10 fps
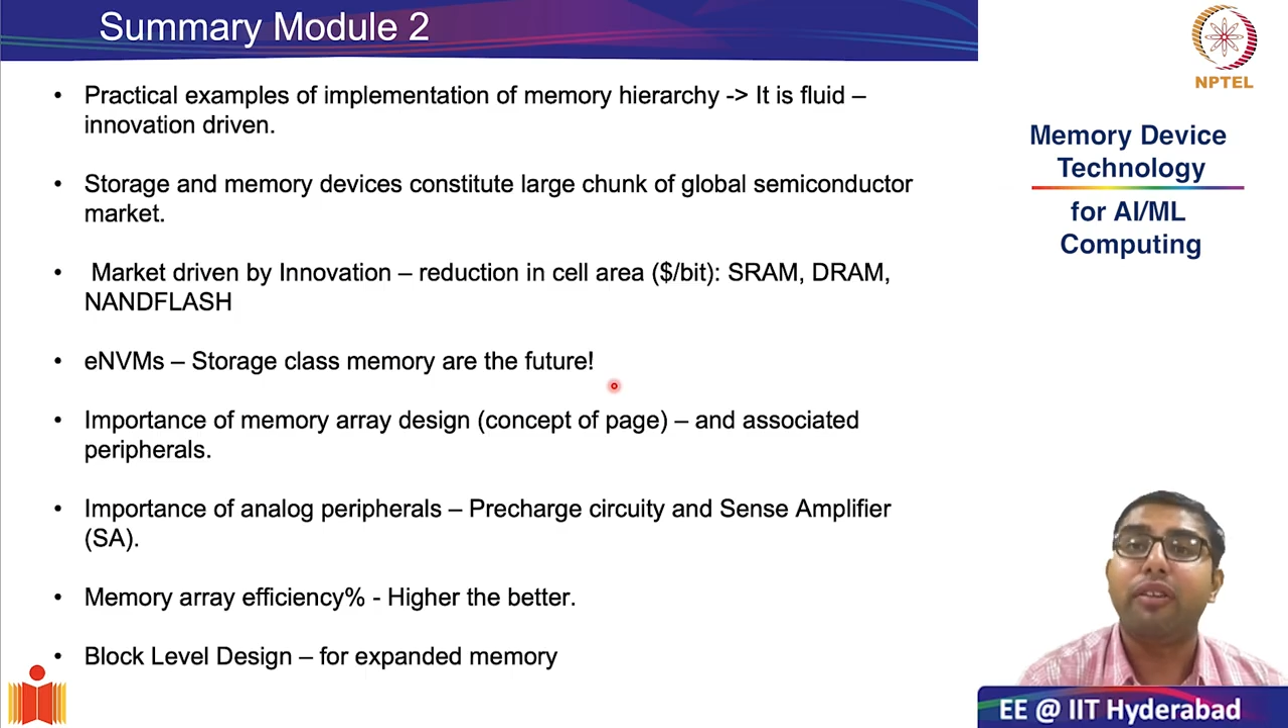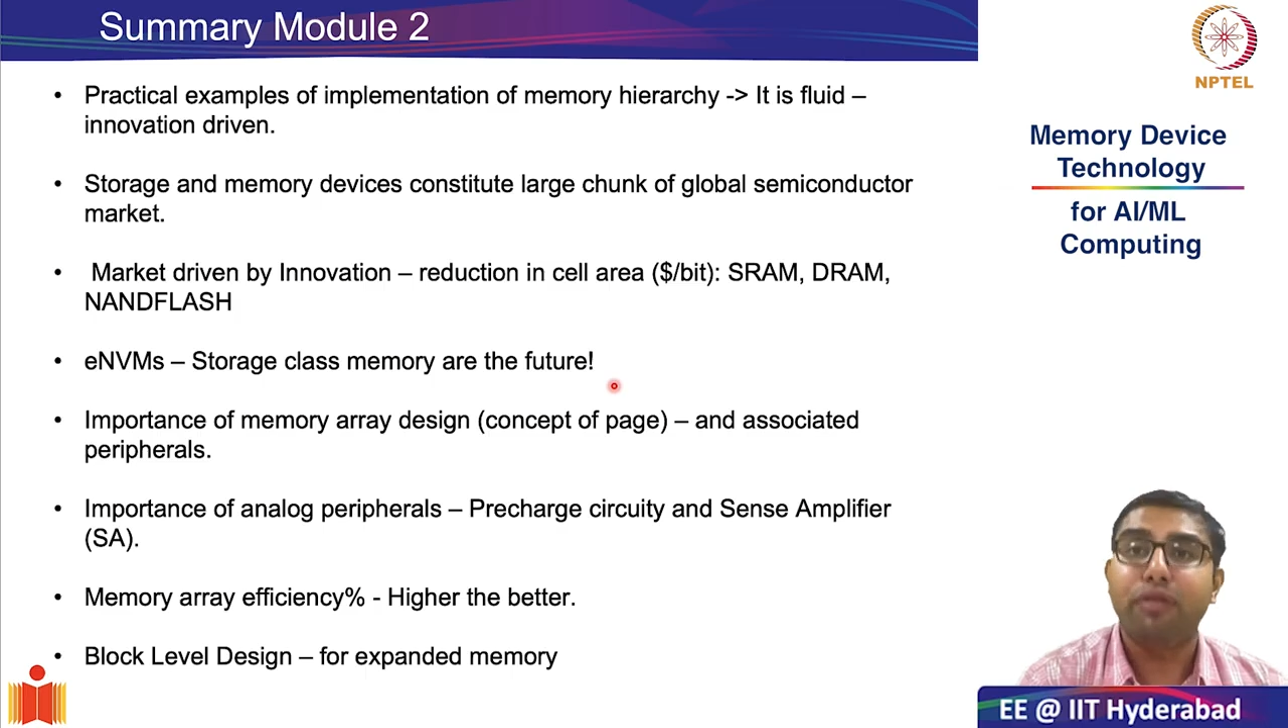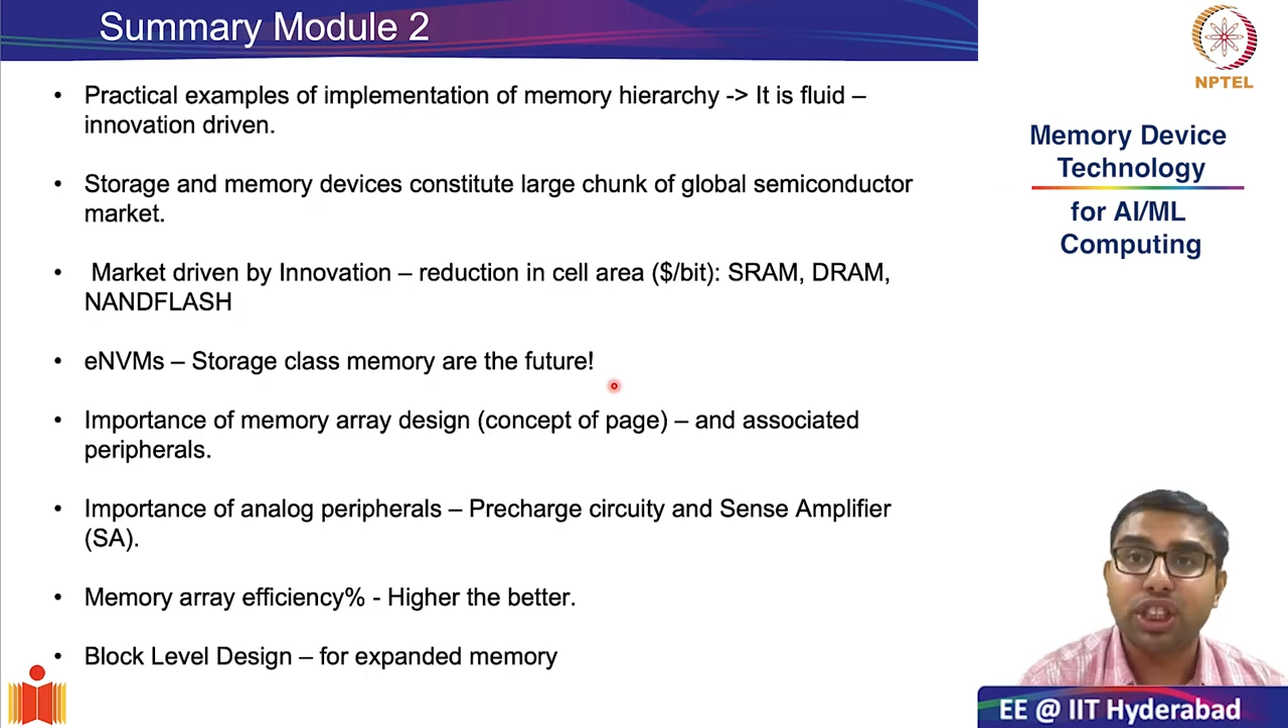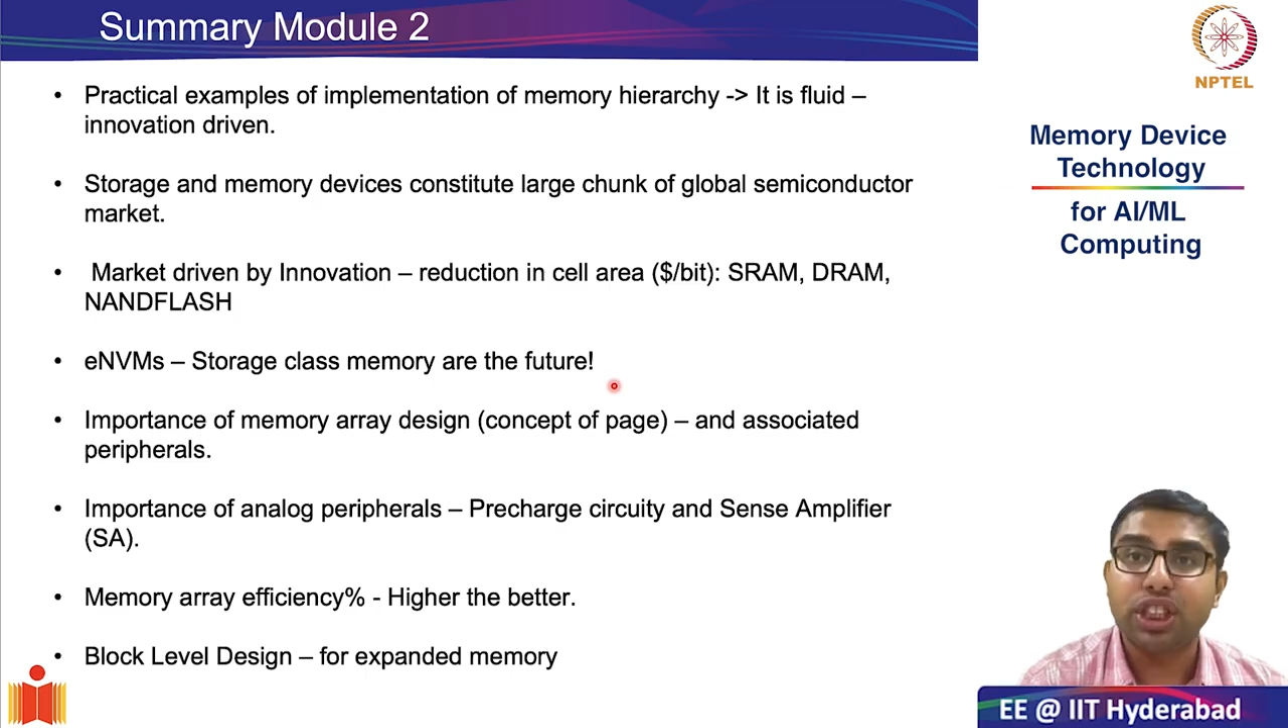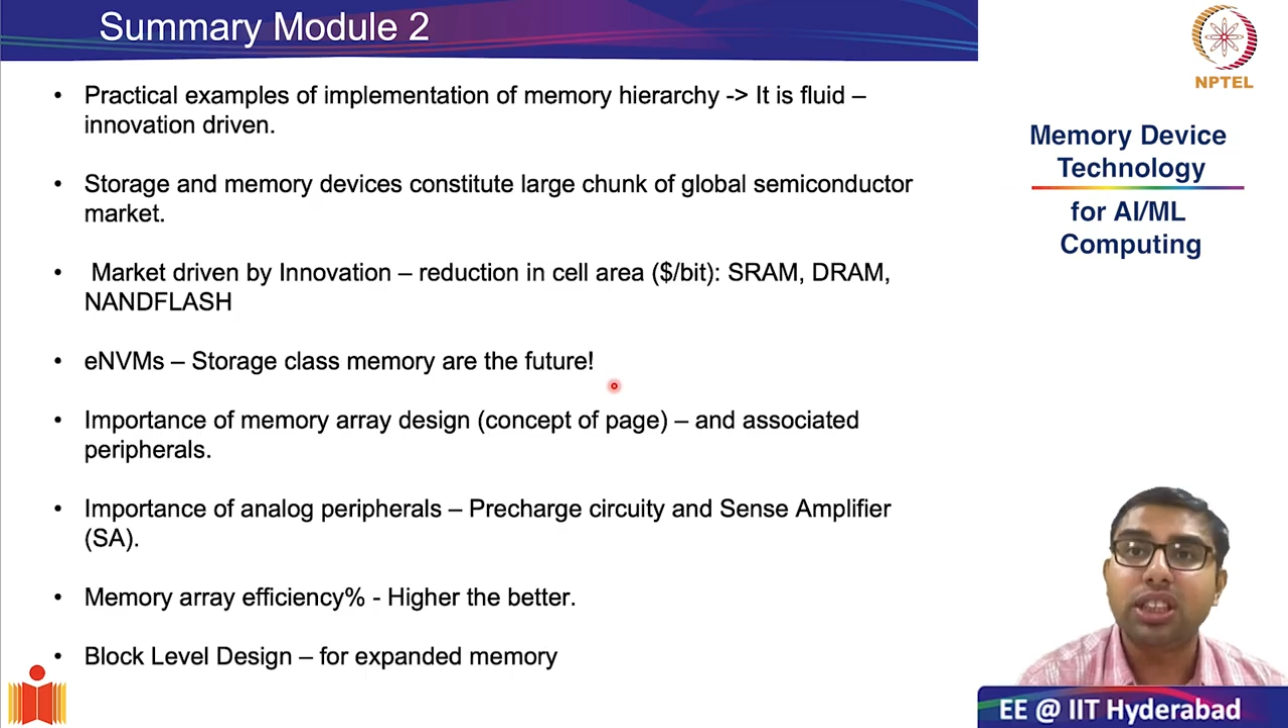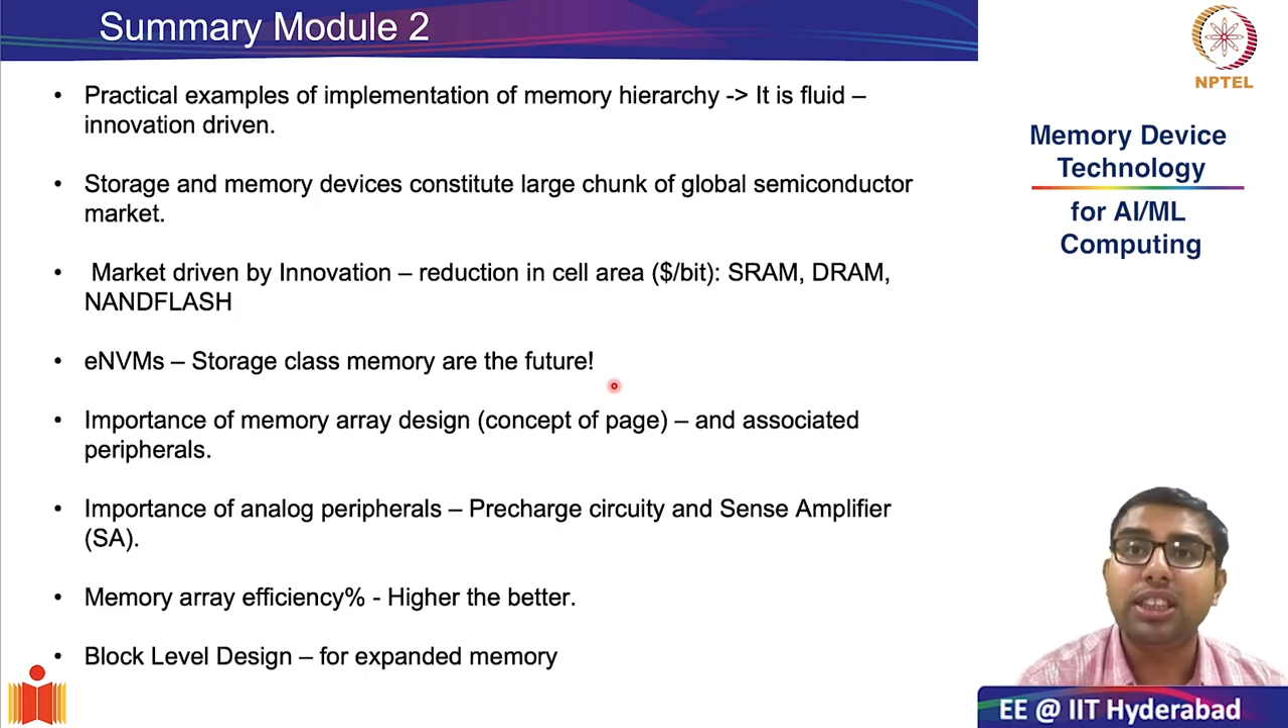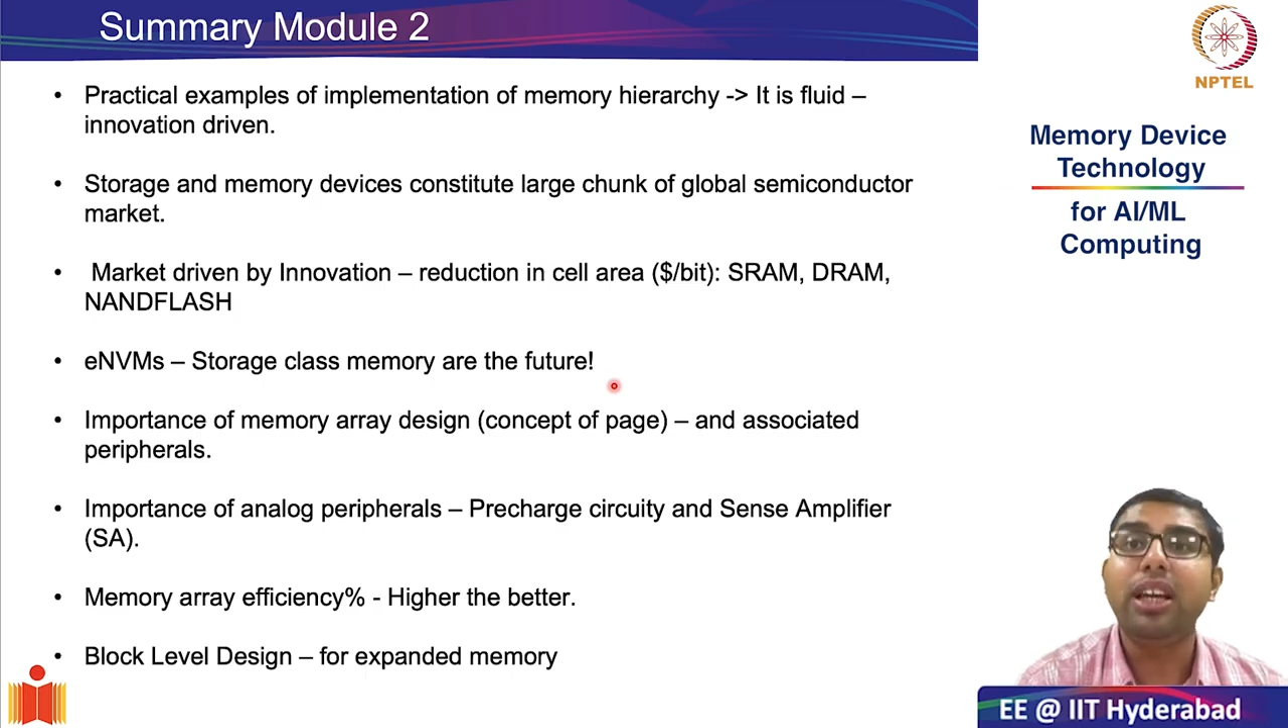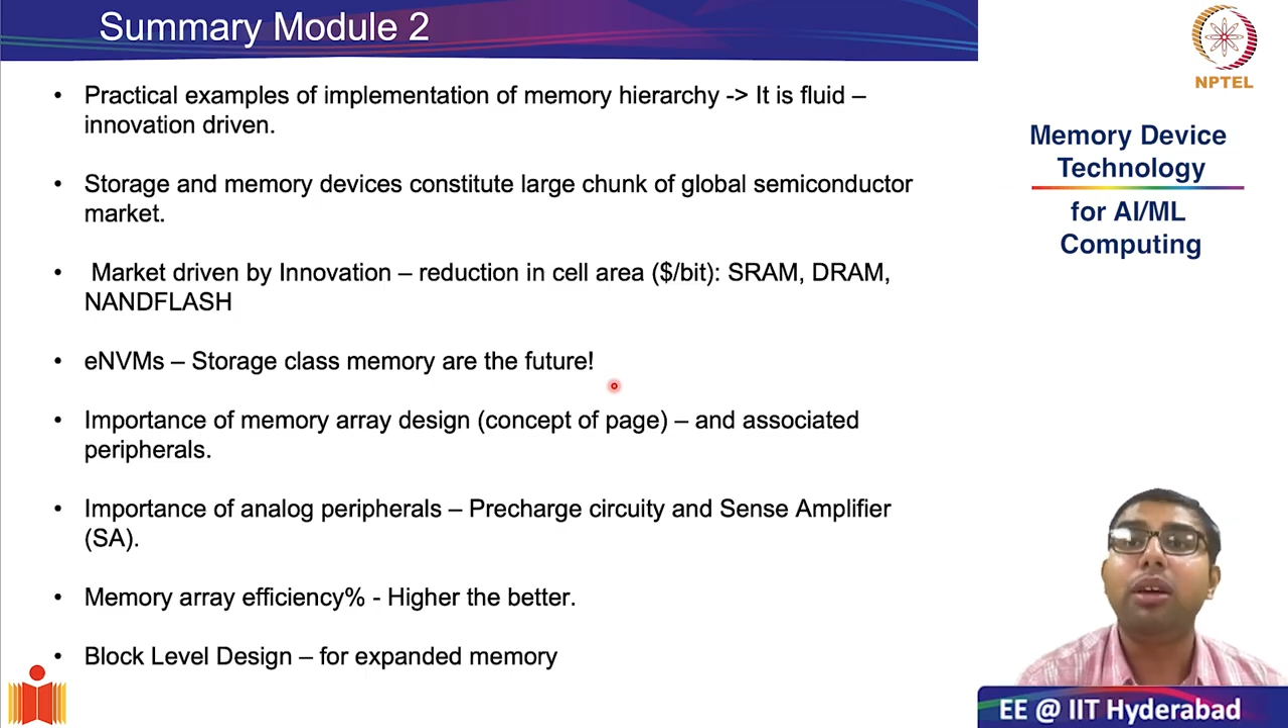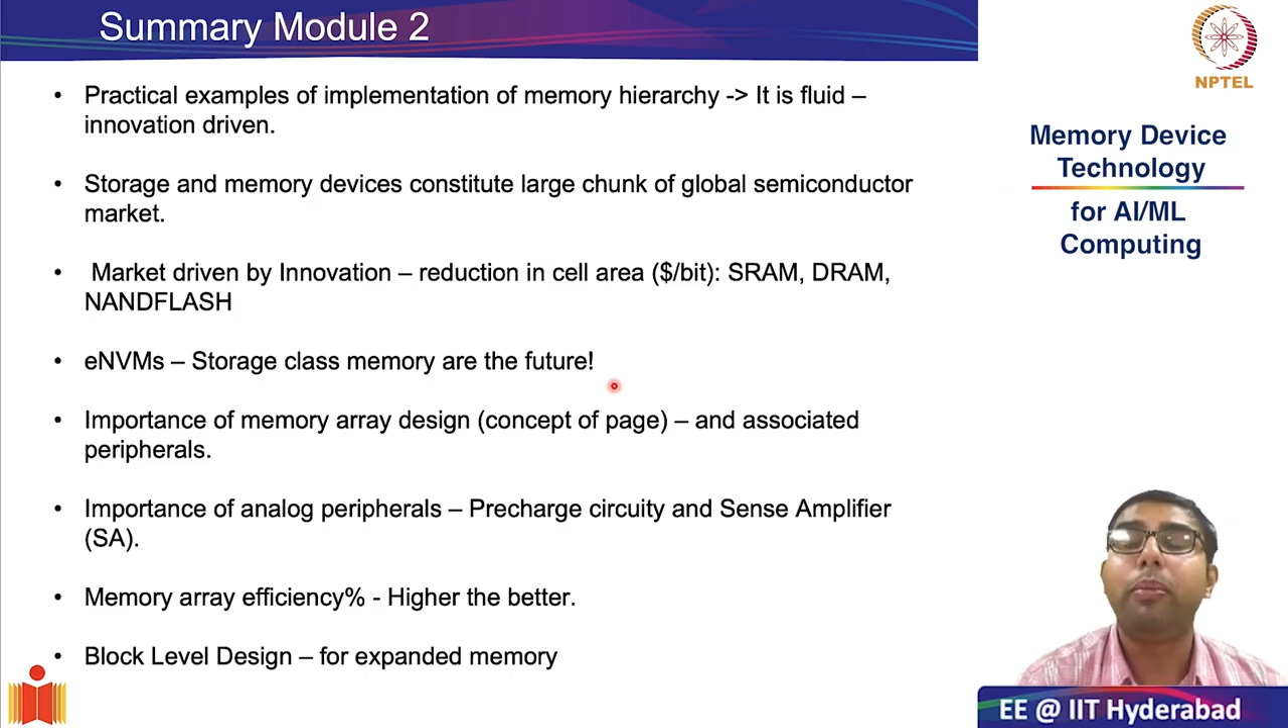efficiency